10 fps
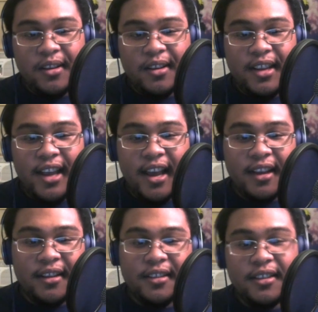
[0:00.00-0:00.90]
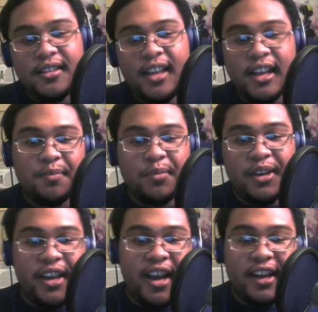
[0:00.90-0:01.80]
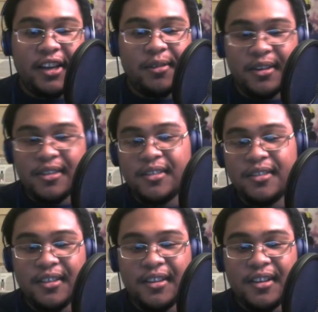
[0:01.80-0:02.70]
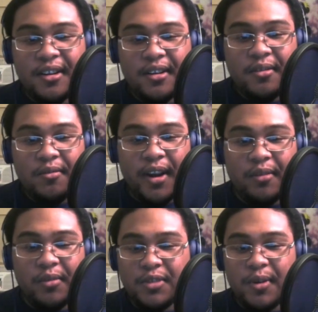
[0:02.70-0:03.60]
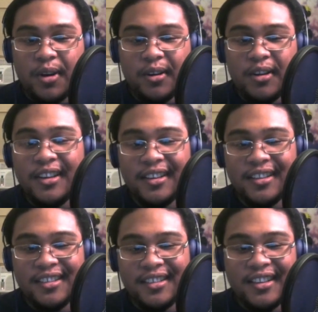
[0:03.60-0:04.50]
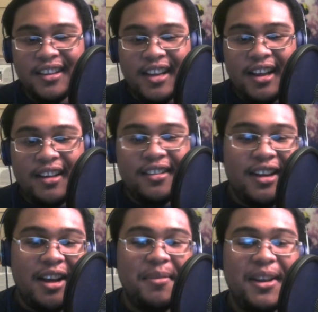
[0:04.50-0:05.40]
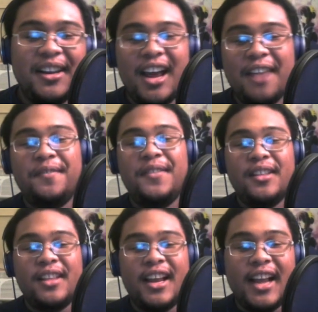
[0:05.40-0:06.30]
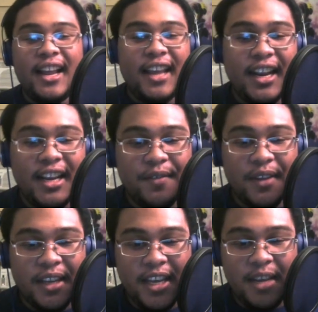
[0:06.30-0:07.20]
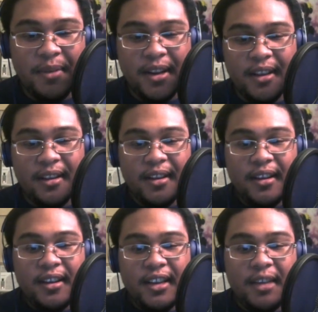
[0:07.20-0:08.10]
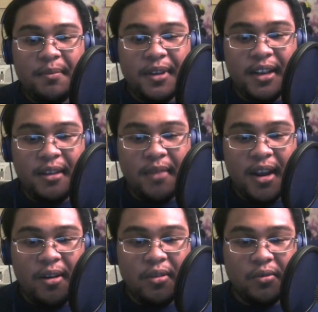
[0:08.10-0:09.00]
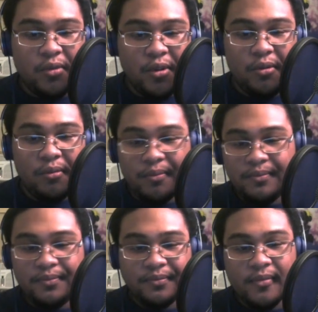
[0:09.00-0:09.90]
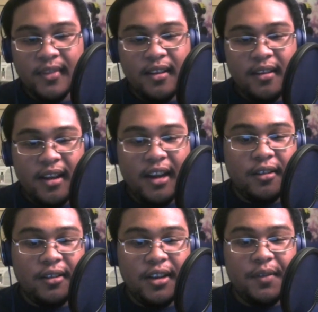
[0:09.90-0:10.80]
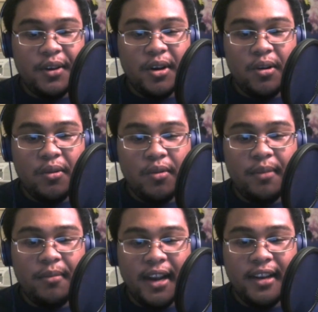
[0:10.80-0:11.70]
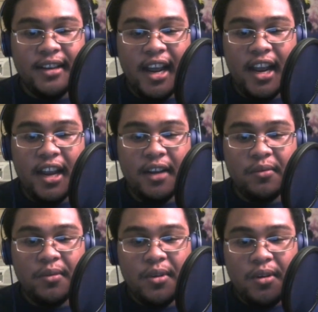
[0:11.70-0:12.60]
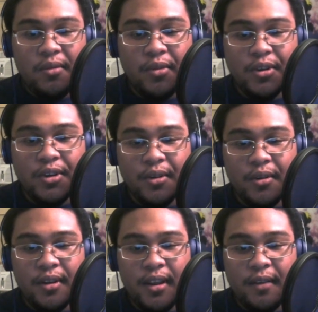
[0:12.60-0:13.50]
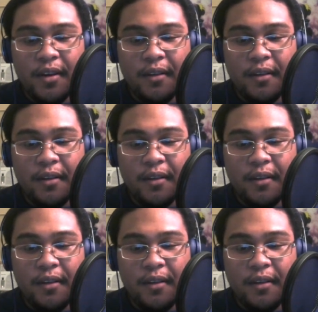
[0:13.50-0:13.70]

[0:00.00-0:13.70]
Yeah, that's pretty accurate. Wait, which part? I mean, I feel like I can't even keep it in my own room. I don't even know what my dad would do if